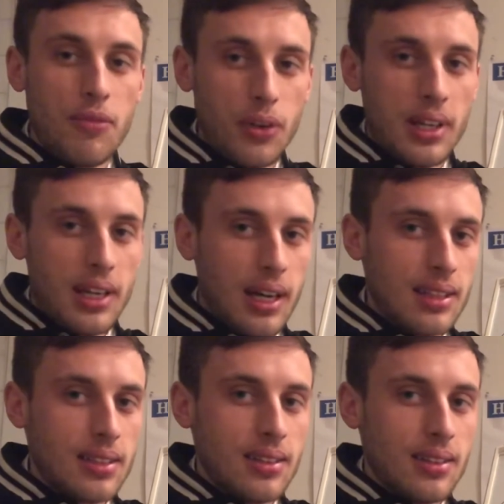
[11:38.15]
Footy
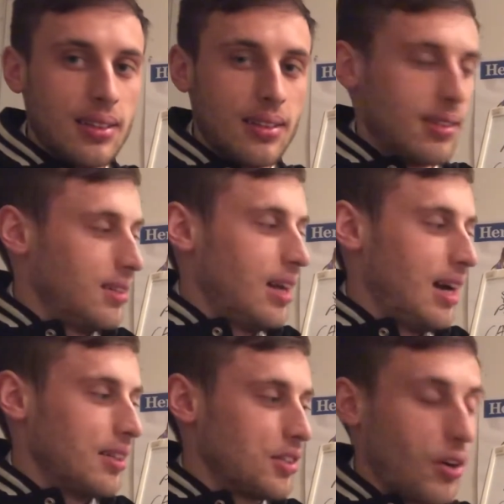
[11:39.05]
cards
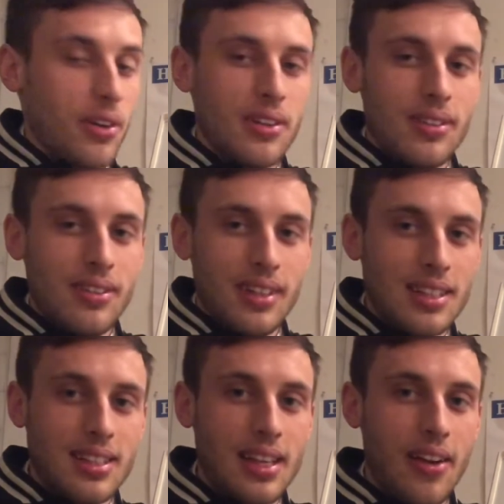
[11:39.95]
don't
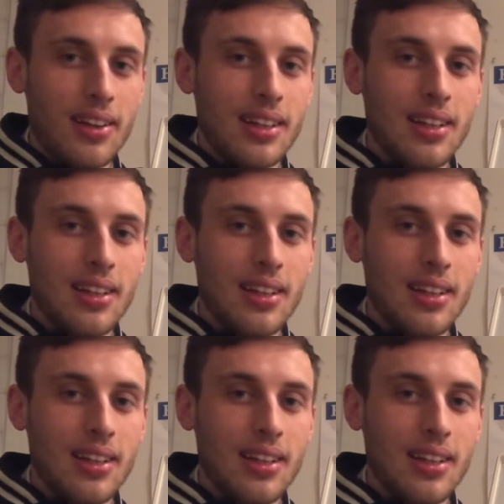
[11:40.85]
necessarily.